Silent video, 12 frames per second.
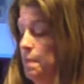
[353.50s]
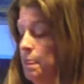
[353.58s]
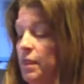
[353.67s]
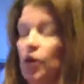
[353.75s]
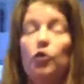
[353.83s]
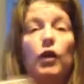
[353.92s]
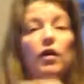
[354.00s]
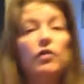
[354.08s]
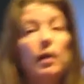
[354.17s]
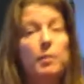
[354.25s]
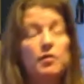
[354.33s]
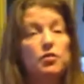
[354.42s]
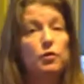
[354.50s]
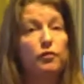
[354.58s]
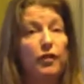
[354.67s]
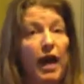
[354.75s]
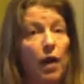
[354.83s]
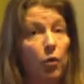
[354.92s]
they're ground up into a
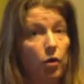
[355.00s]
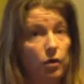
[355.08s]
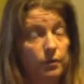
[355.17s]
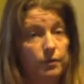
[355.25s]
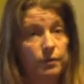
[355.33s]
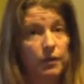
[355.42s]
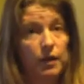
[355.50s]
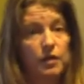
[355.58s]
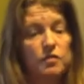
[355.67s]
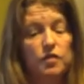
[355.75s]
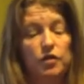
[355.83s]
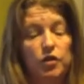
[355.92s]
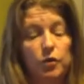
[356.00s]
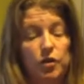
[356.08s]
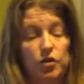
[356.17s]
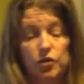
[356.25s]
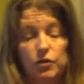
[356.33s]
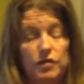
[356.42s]
flour so that you
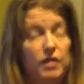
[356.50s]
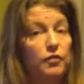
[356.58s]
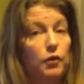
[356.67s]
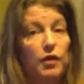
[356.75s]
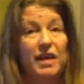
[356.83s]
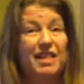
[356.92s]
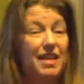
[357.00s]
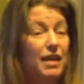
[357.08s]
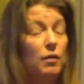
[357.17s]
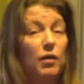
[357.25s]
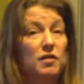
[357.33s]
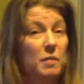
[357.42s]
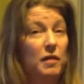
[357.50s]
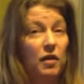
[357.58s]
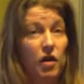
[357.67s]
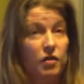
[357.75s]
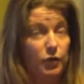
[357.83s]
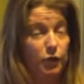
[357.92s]
can use it for any recipe that
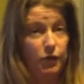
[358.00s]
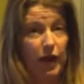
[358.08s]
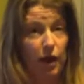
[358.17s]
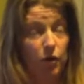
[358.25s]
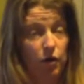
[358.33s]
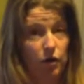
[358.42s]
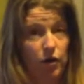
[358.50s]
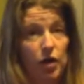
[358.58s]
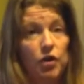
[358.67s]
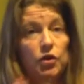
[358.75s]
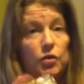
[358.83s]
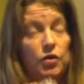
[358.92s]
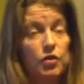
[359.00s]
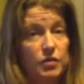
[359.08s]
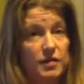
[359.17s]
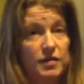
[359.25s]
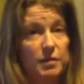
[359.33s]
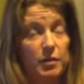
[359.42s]
calls for flour. You can use
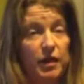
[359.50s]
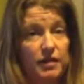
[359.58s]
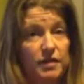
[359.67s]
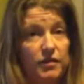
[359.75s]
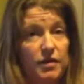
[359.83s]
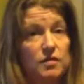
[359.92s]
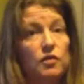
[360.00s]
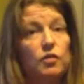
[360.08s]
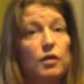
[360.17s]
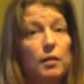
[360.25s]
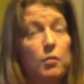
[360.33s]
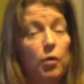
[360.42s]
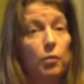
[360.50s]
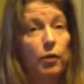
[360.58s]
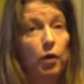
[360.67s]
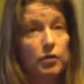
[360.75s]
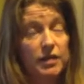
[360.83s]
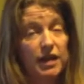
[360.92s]
this in place of it, so you get more
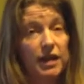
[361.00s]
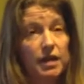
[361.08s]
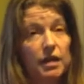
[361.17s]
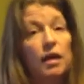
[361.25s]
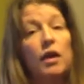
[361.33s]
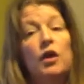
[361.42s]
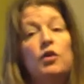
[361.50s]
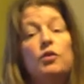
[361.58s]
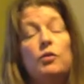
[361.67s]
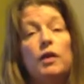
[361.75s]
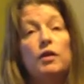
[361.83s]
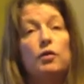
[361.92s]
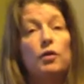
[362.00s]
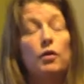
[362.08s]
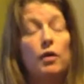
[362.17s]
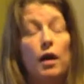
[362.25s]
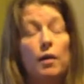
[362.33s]
protein, you get your